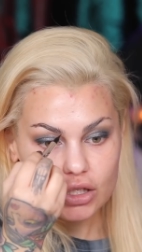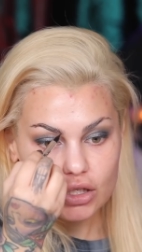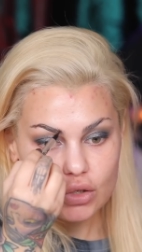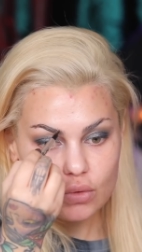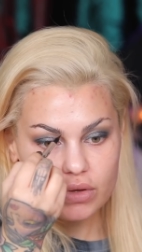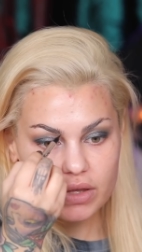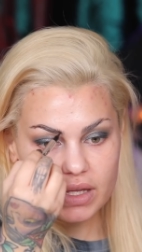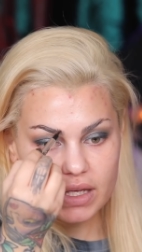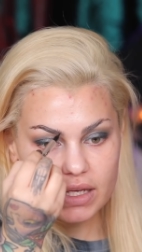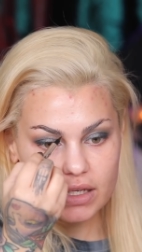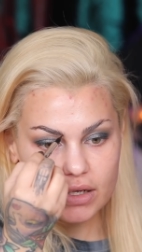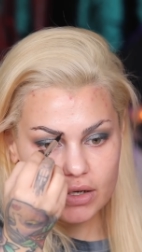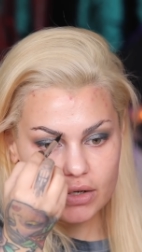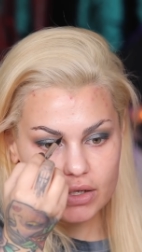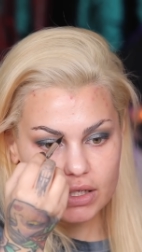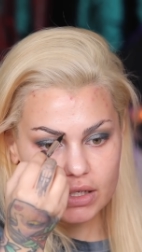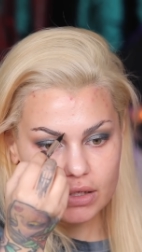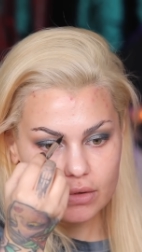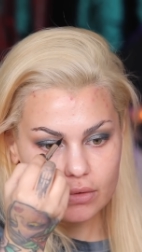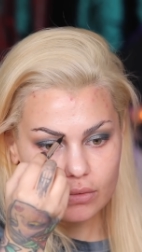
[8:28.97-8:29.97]
You think you're
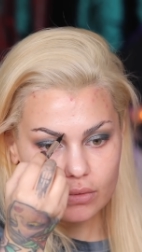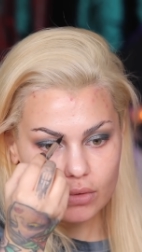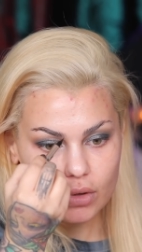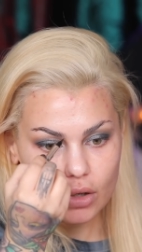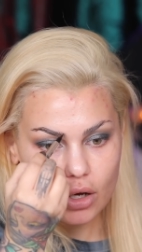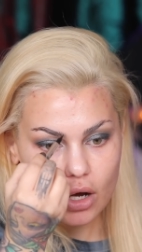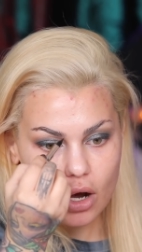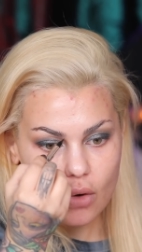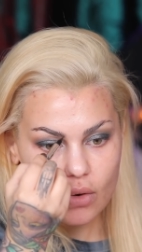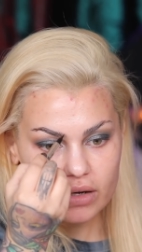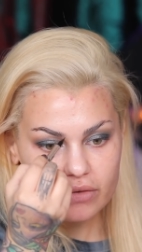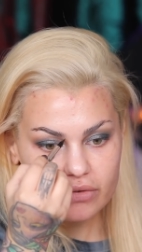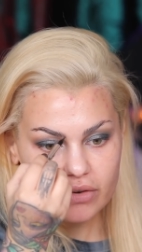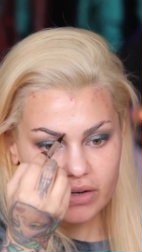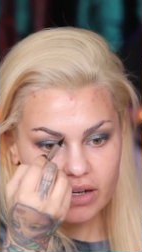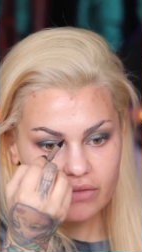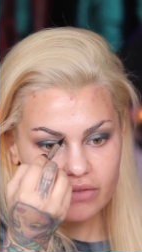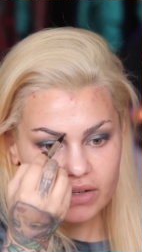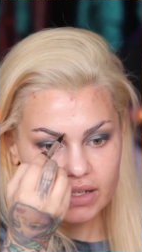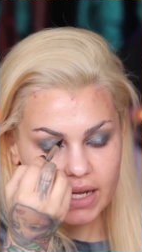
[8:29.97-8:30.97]
cute, go in
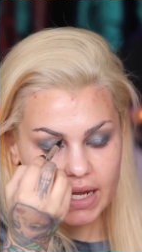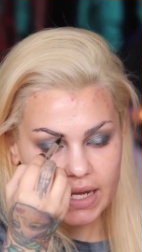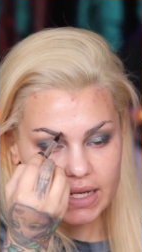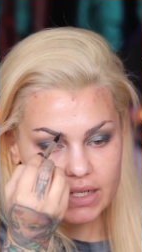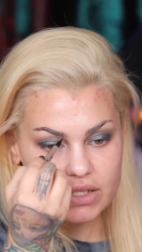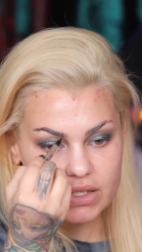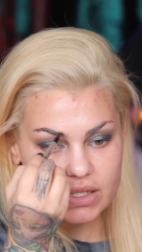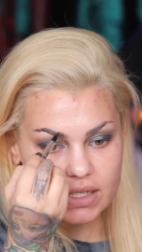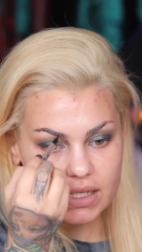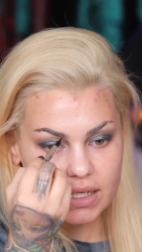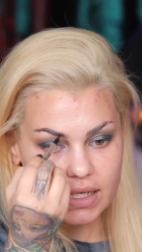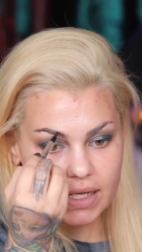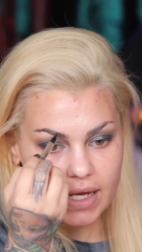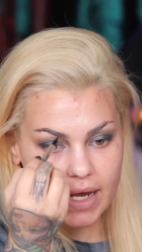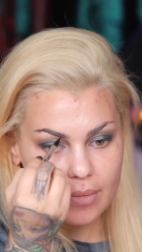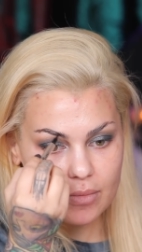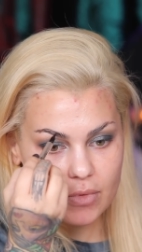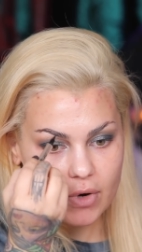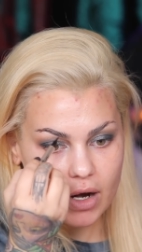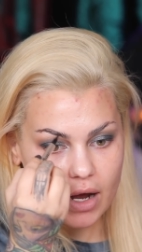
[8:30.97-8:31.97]
front of an HD
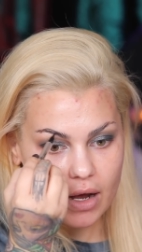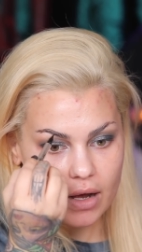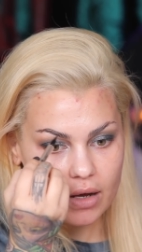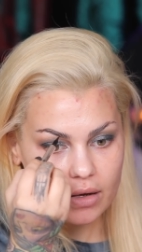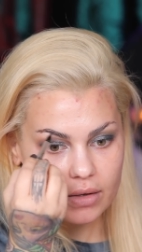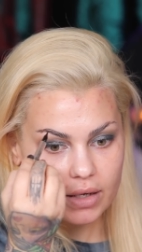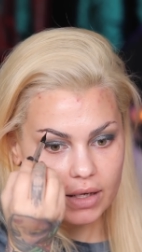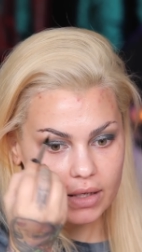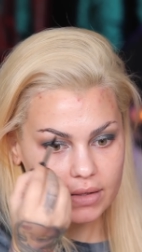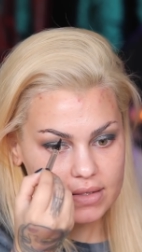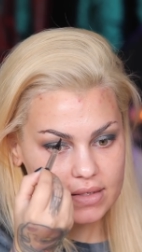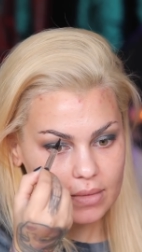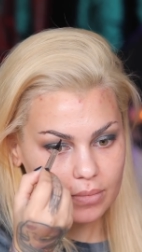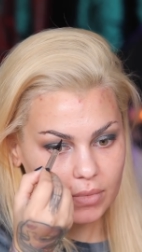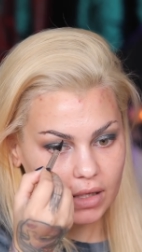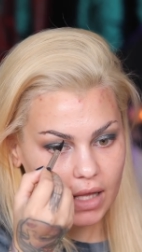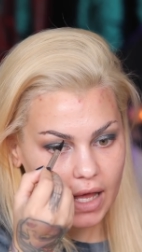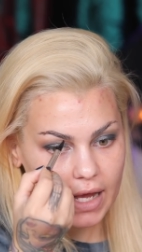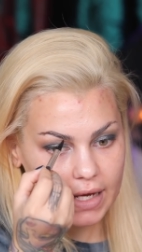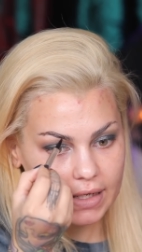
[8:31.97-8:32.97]
camera and
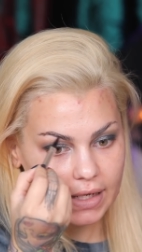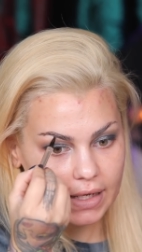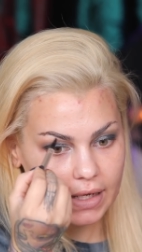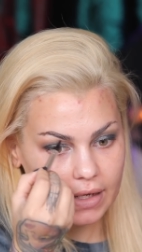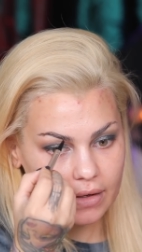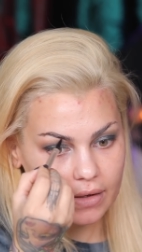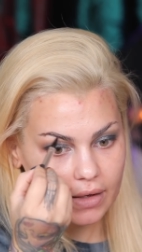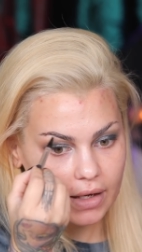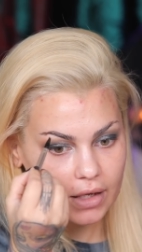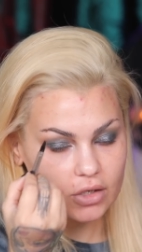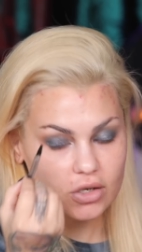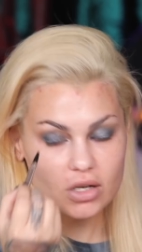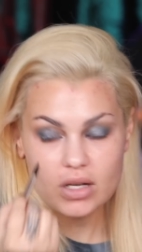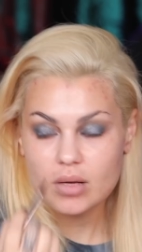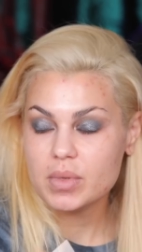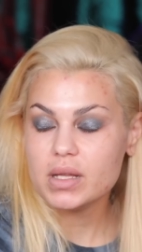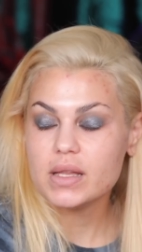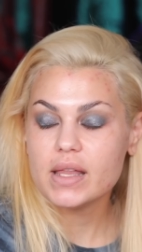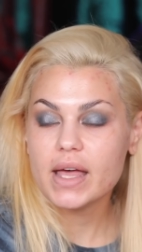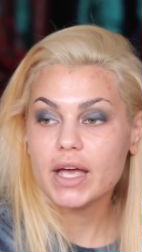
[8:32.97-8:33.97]
some lighting, and you're gonna
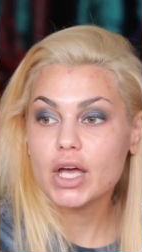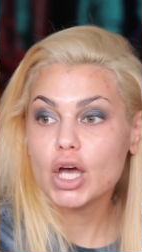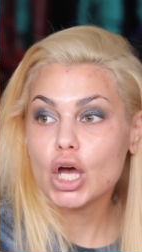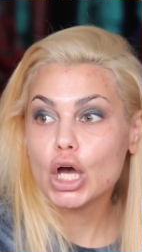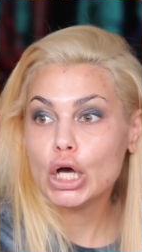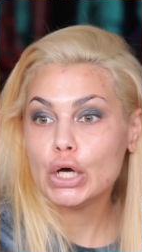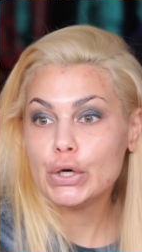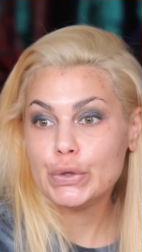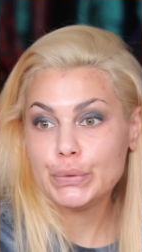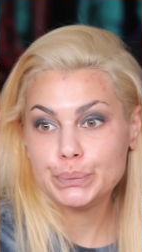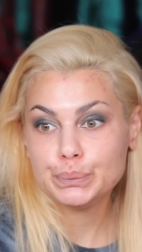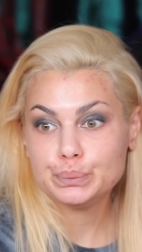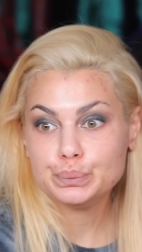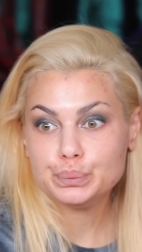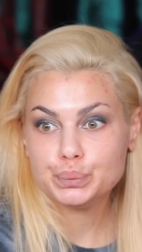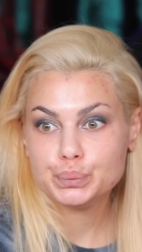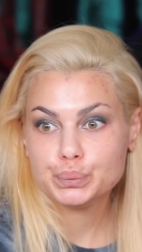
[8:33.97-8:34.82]
be like, oh,